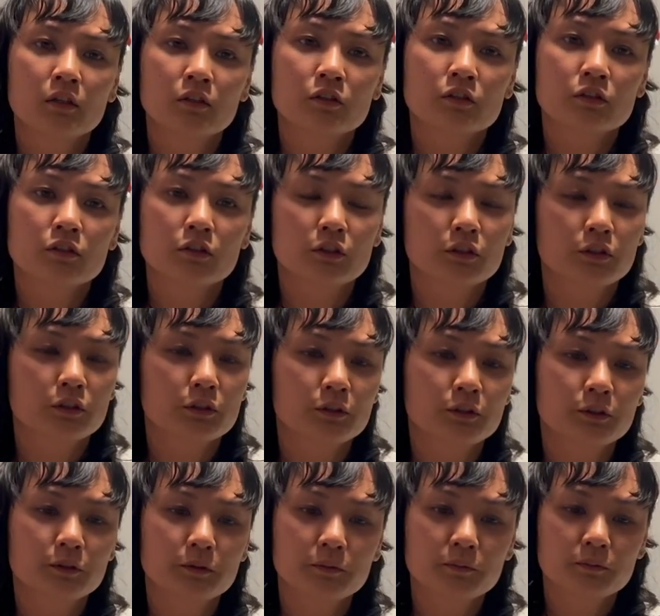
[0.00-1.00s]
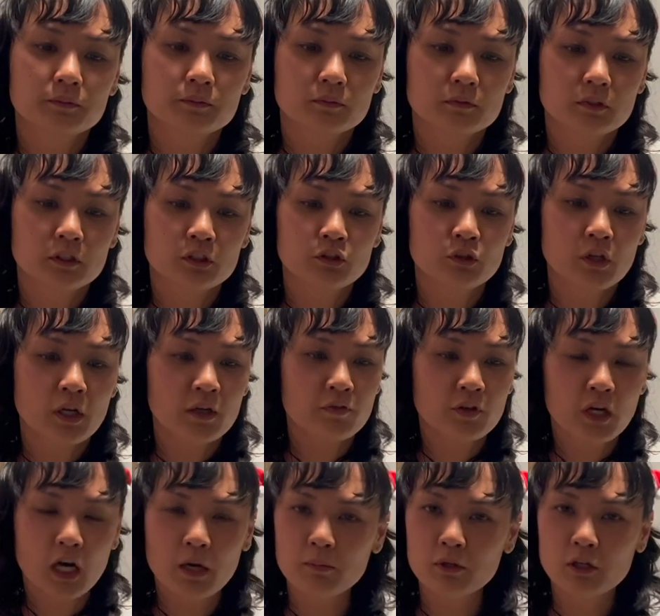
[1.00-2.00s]
So,
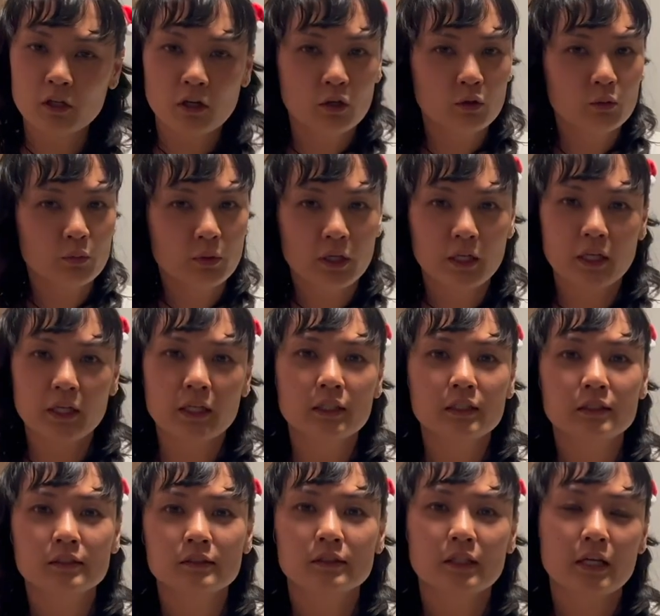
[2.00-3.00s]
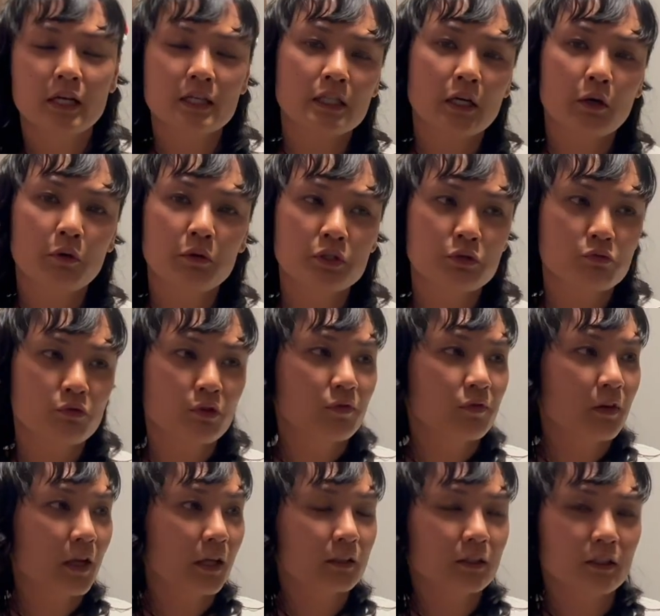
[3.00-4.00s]
I've come a long way as I was
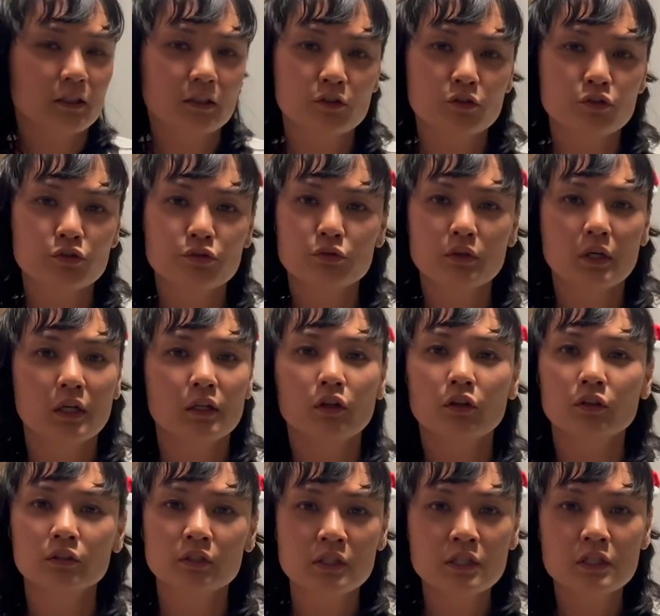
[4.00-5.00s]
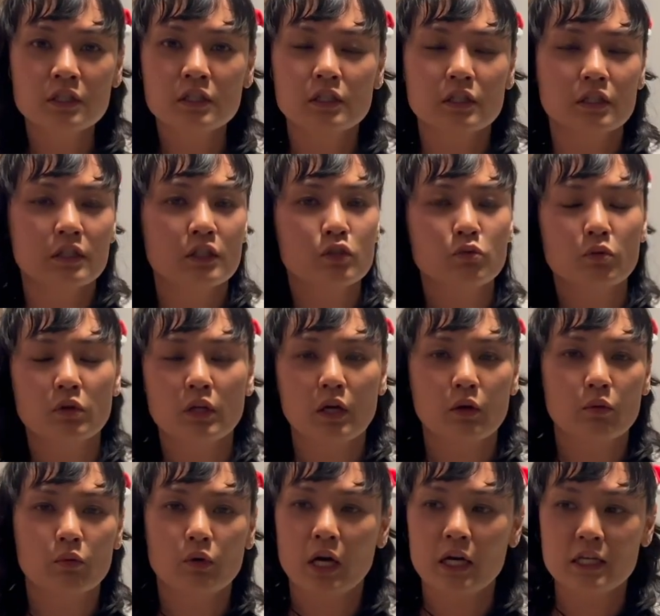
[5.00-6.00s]
reflecting throughout all these years when
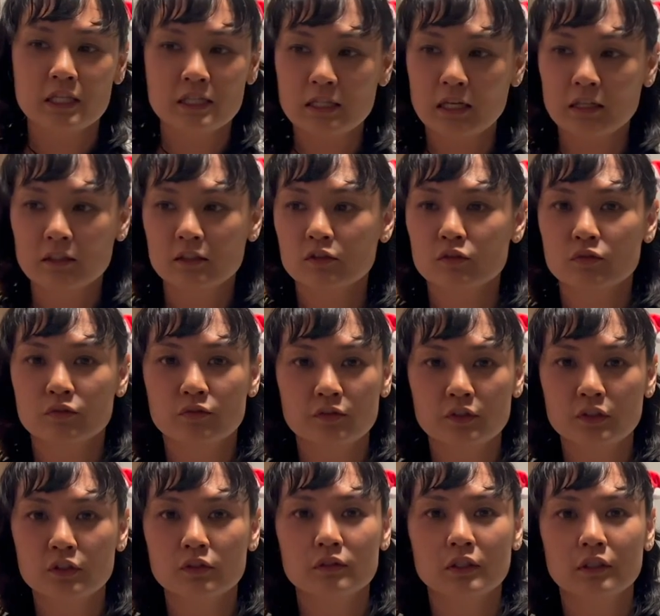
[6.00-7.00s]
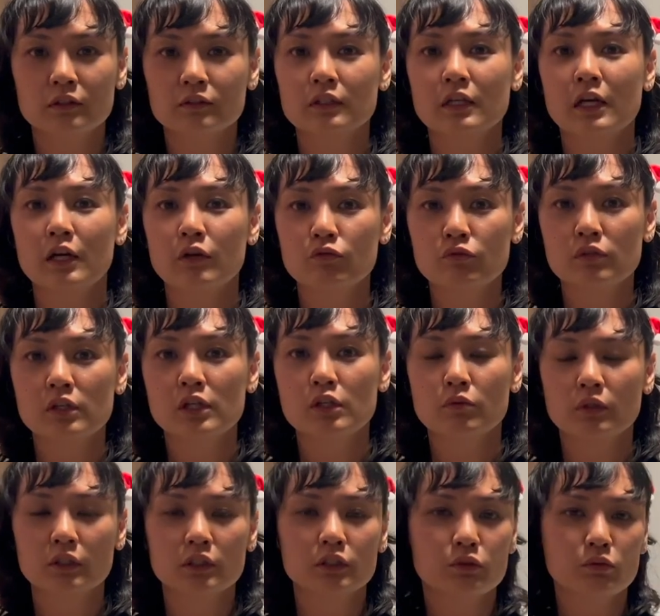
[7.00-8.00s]
I started to figure out that I
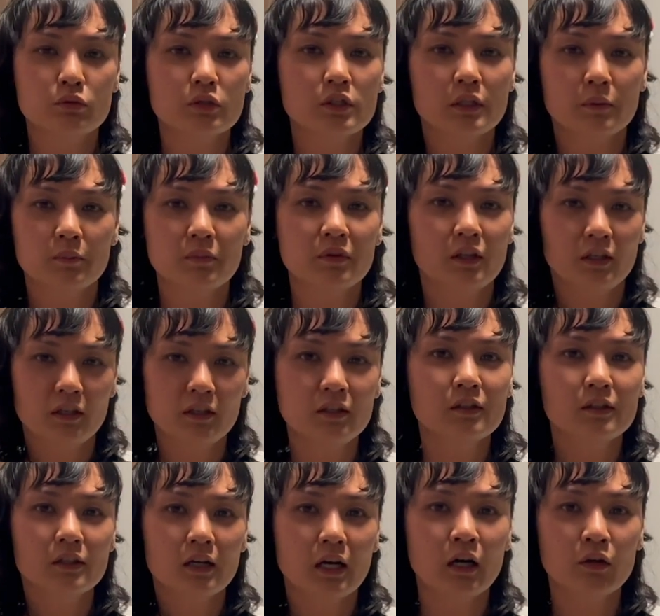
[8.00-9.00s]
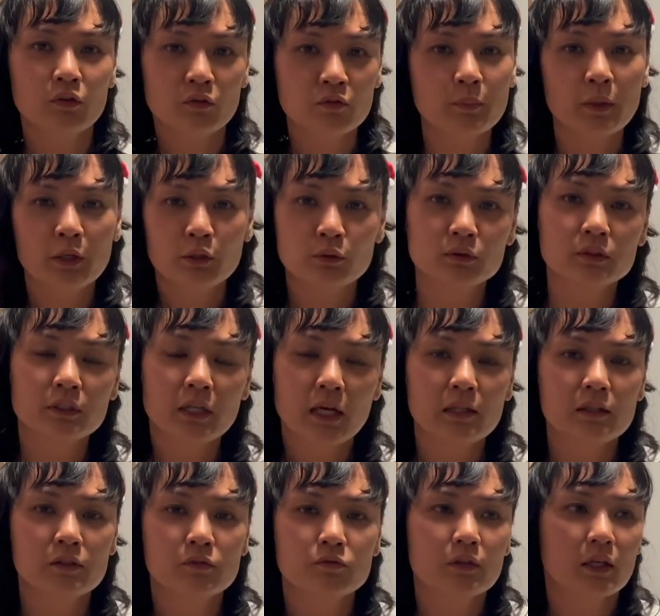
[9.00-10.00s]
really want to do something out of my own
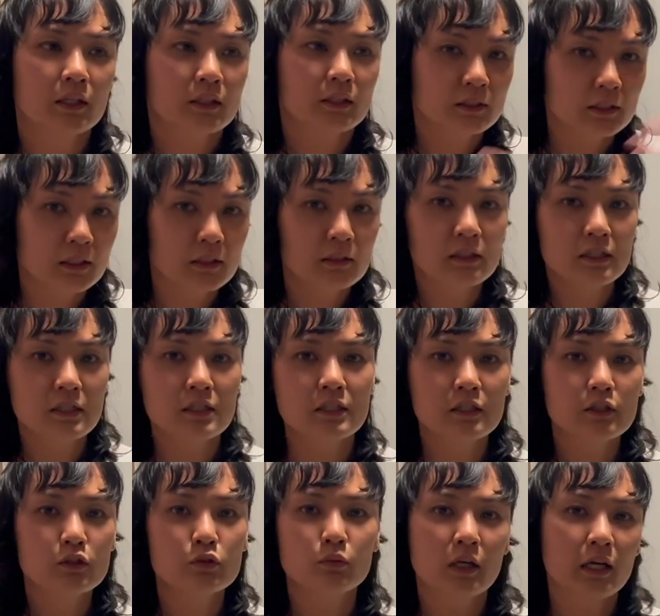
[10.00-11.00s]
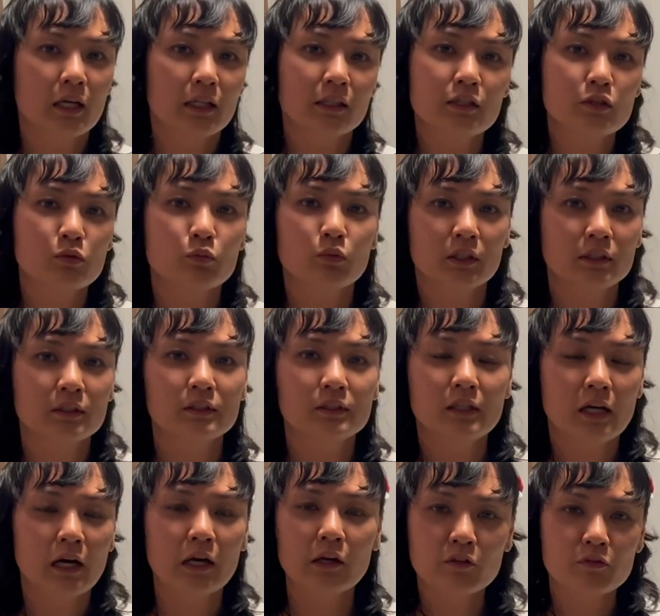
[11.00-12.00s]
talent rather than listening to what others want
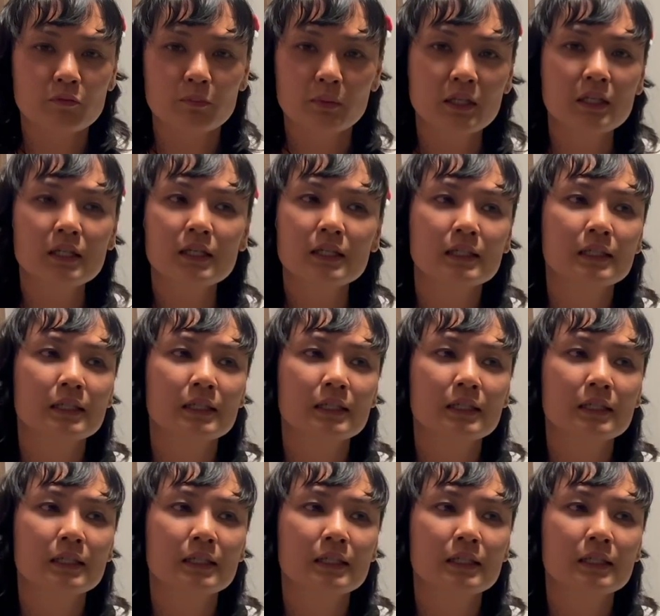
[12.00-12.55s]
out of me.